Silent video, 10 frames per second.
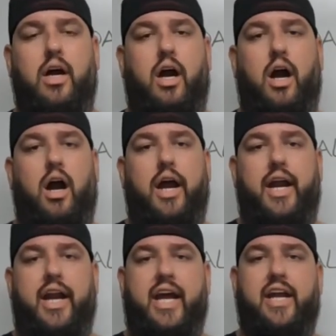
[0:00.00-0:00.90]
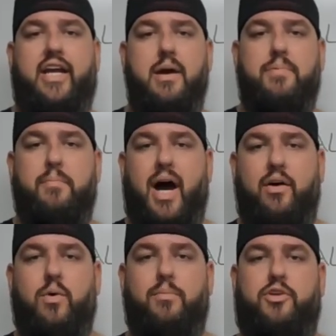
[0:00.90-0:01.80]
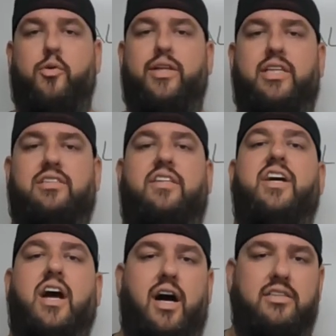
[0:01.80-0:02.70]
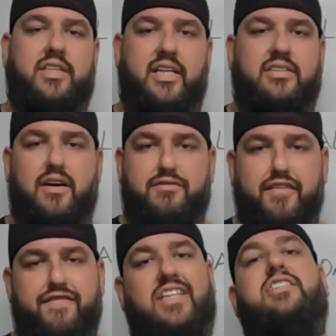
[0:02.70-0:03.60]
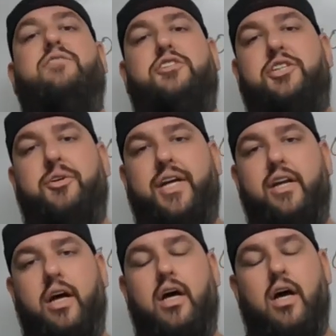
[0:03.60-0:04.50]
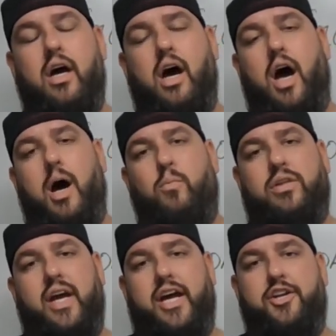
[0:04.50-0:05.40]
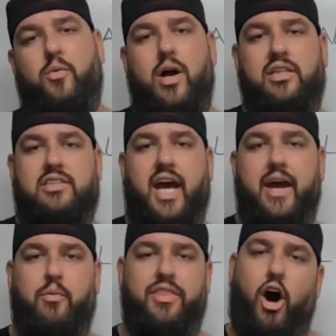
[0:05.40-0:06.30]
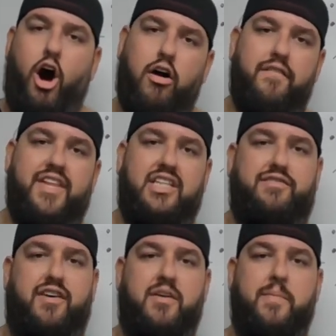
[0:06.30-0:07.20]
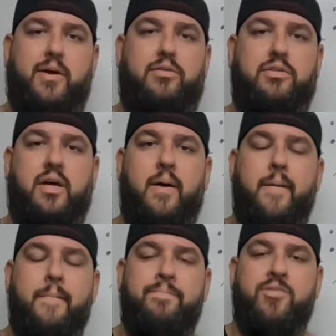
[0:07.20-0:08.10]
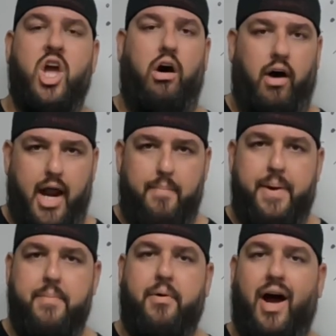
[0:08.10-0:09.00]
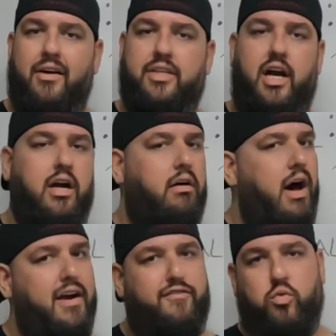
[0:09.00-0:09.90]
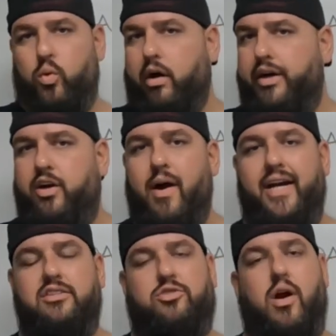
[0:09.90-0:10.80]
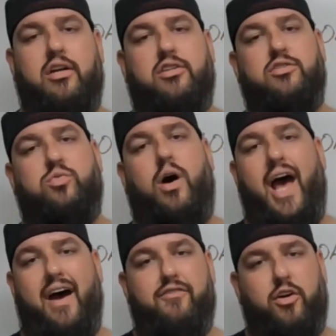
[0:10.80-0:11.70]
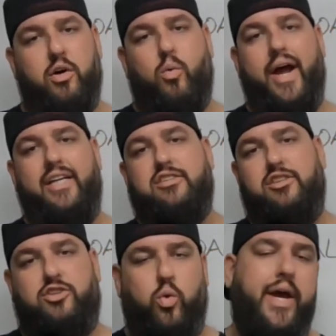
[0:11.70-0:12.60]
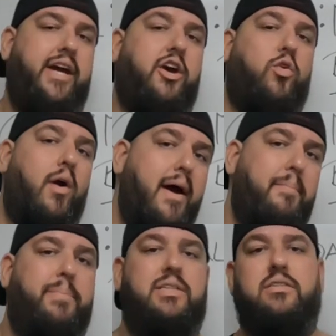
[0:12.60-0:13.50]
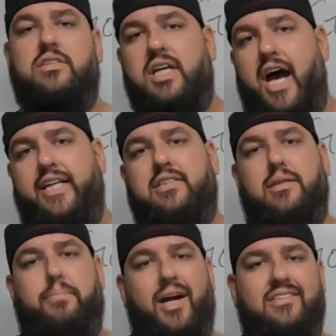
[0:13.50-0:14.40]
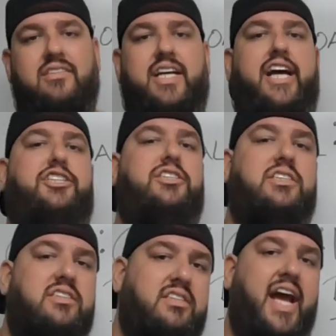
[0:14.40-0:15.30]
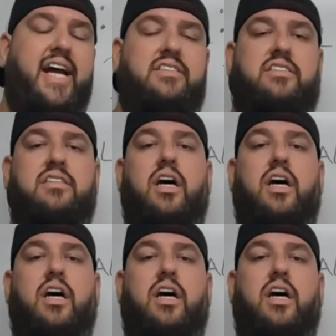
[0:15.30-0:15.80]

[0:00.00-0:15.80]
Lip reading: All right, and again, keep in mind, we're doing this in the context of defensive shooting. One thing I do want to say with all of these fundamentals, a lot of people out there and a lot of really great instructors will have little ways to tweak grip and sights and presentation and stance,